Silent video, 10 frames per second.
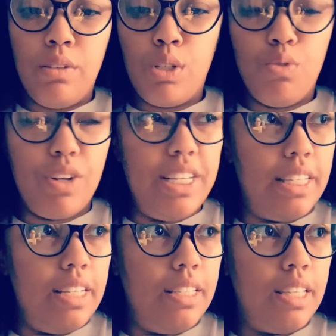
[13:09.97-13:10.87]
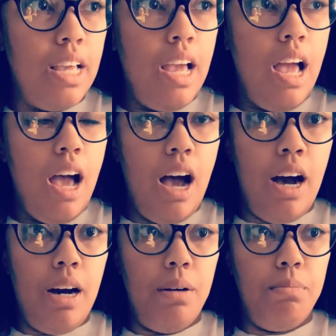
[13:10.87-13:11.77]
or two reasons.
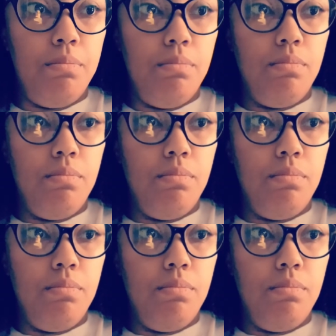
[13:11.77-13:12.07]
Either